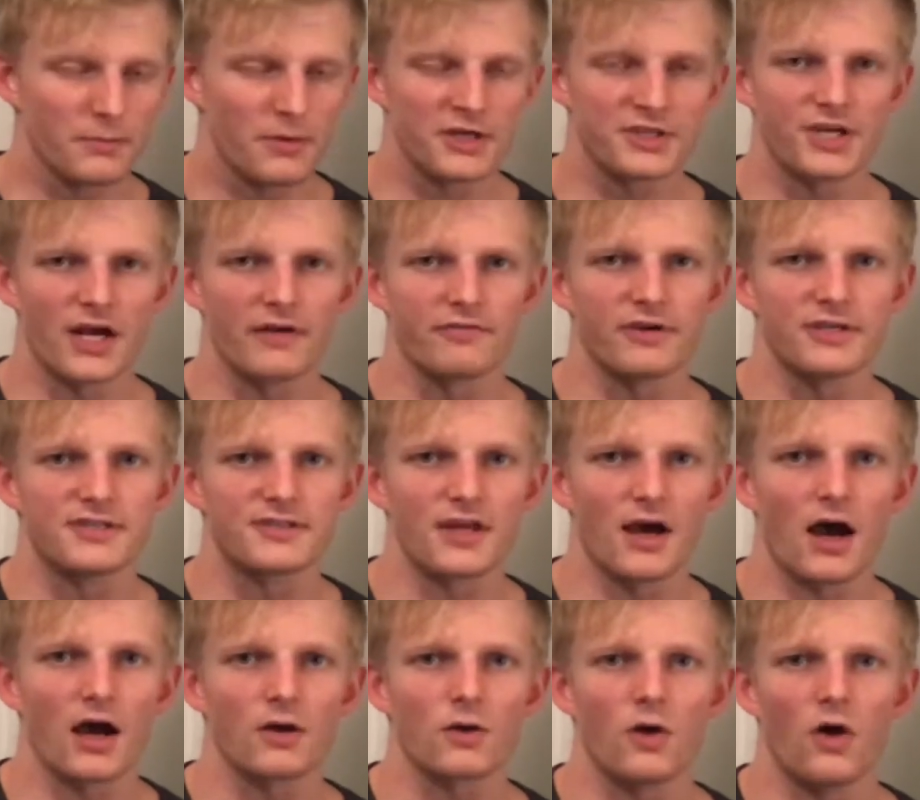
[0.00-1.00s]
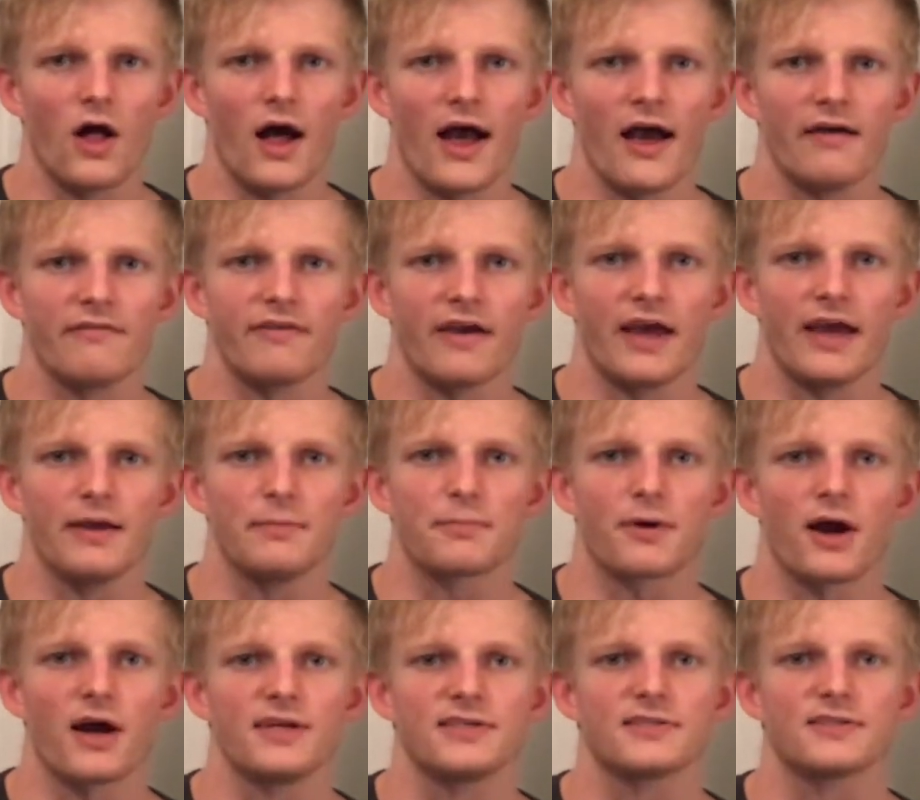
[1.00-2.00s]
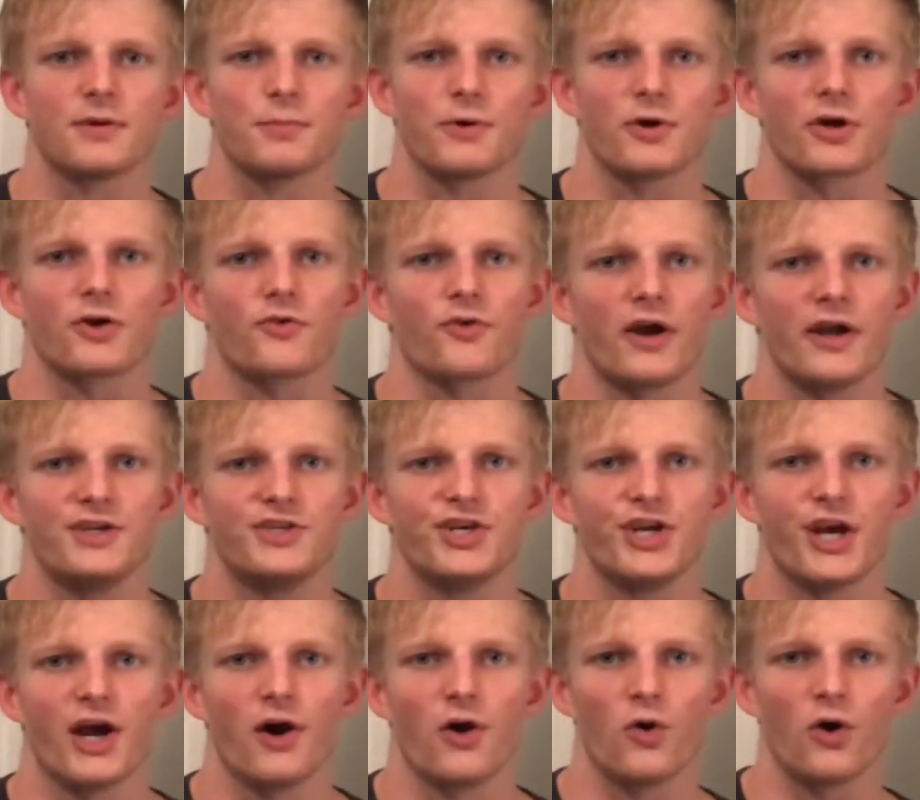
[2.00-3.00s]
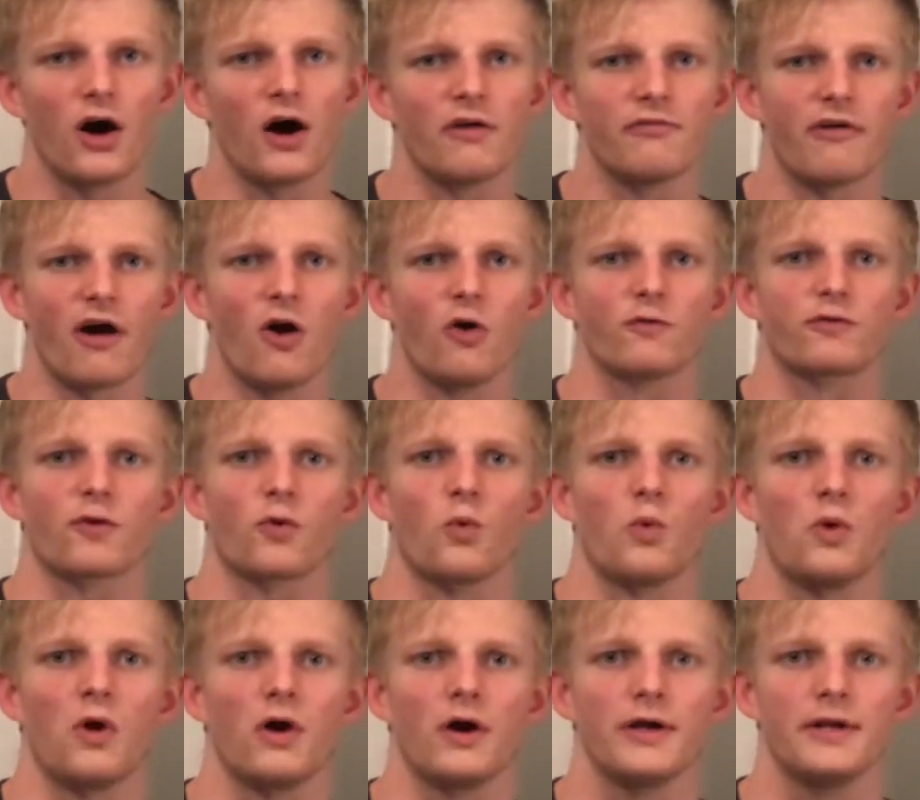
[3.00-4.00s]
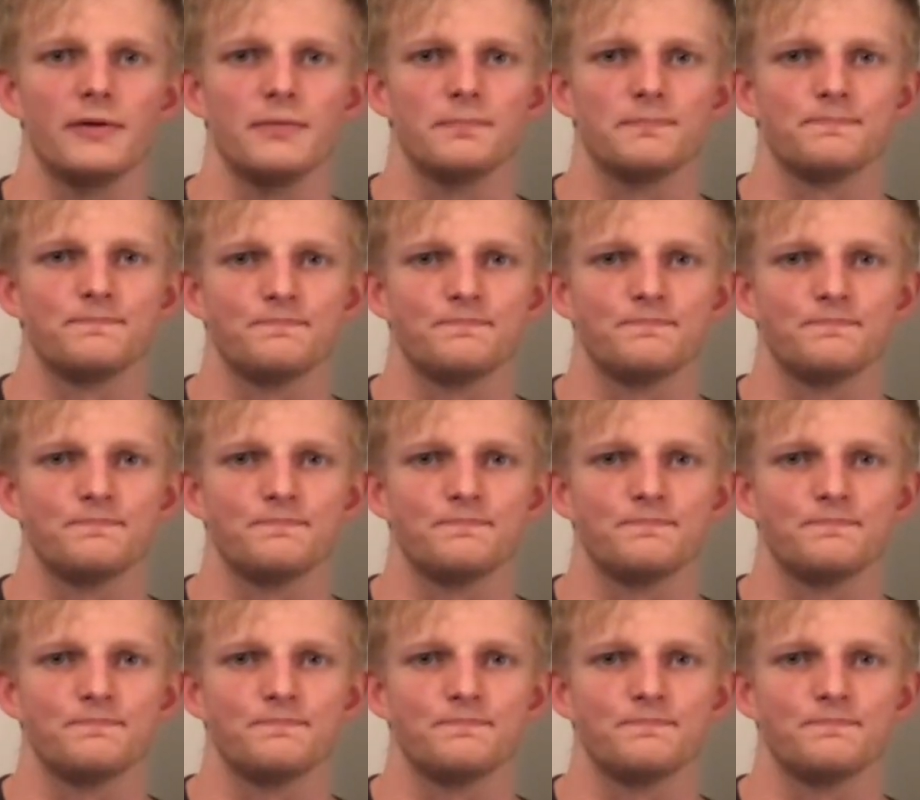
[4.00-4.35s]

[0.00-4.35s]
much every stock will have a price to book ratio of over 1.